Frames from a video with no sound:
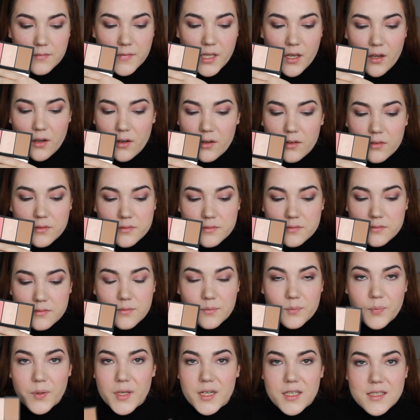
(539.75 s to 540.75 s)
No.
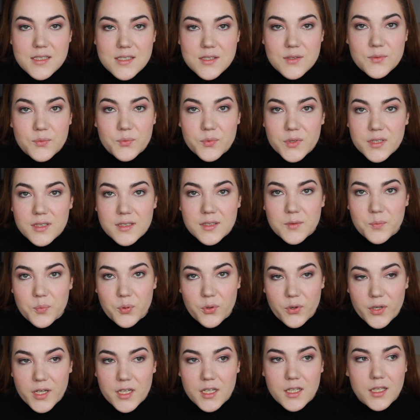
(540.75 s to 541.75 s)
But is it really
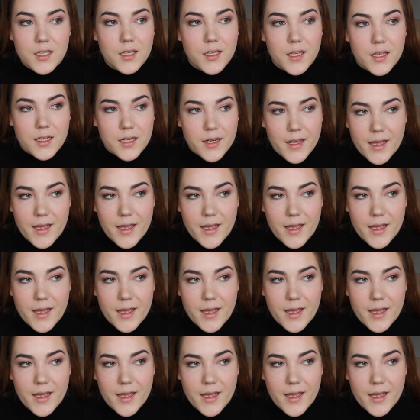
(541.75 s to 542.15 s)
pretty and